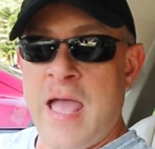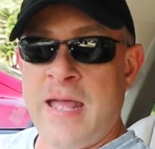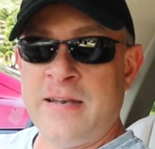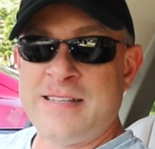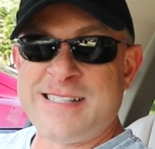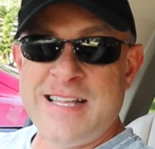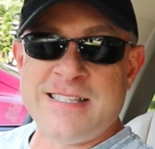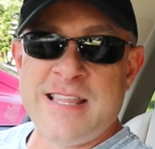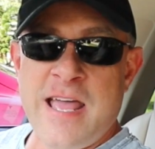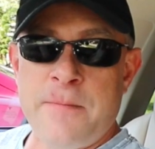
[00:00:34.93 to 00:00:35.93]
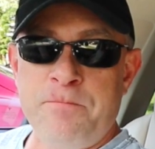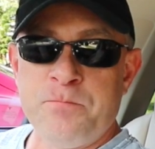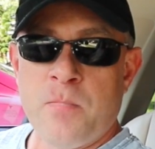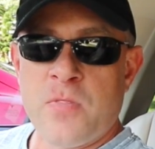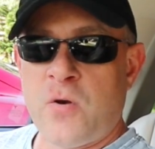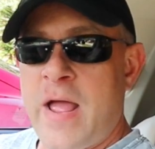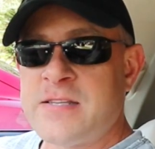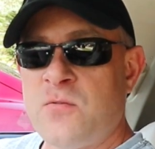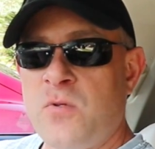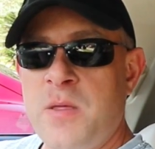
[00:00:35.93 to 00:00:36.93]
And since then, there
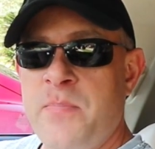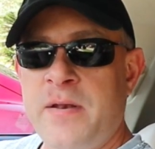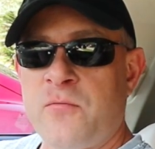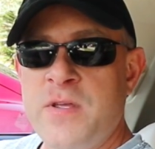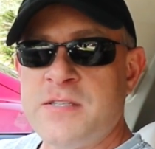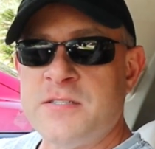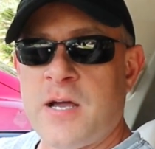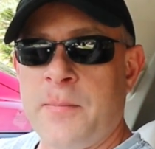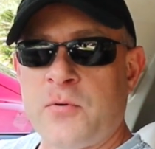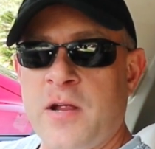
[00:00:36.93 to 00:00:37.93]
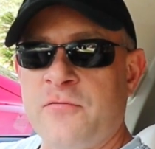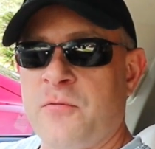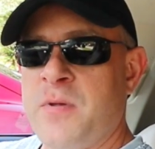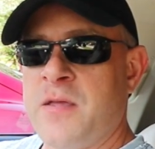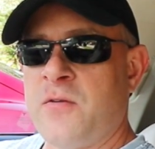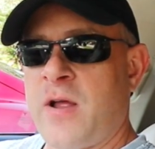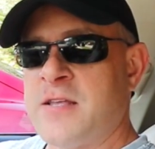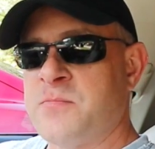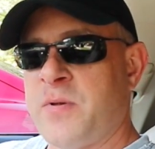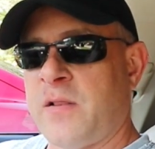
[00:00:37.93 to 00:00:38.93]
hasn't really been a reason to upgrade for me. There
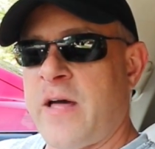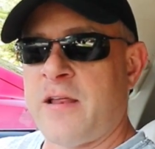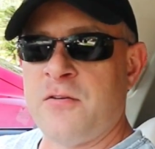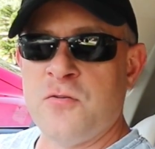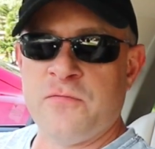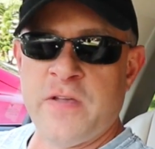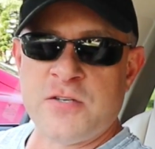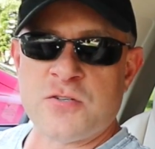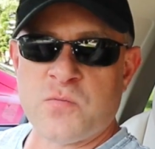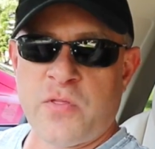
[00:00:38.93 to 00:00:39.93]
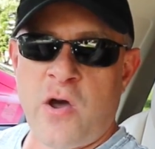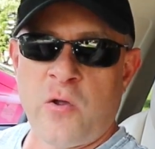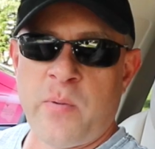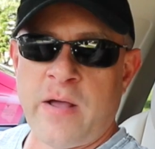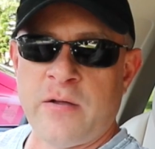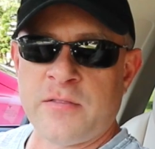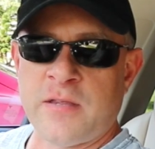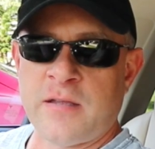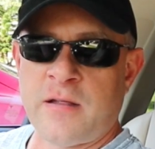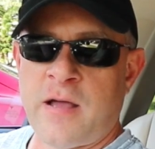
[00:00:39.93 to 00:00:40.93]
hasn't been a lot of new features with autopilot
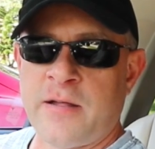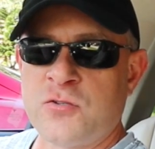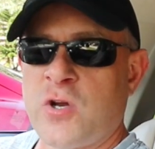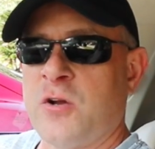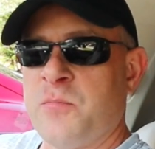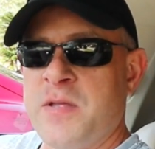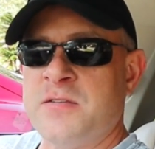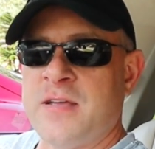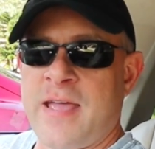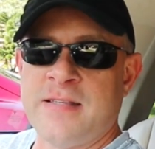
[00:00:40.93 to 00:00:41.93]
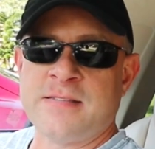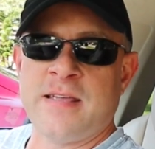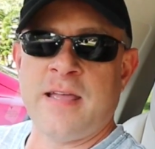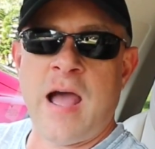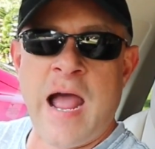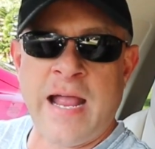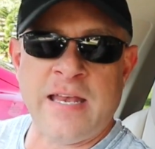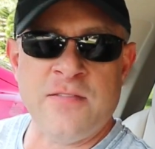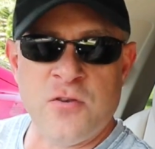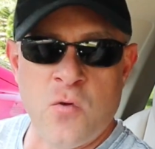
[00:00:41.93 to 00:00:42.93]
that triggered me to, hey, say, I
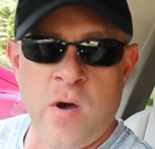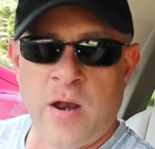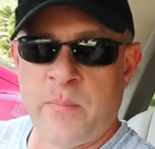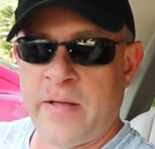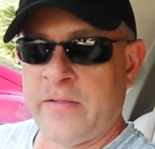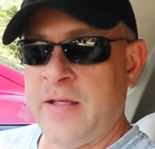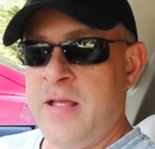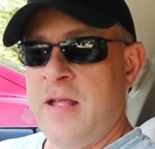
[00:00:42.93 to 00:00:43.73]
need the new autopilot.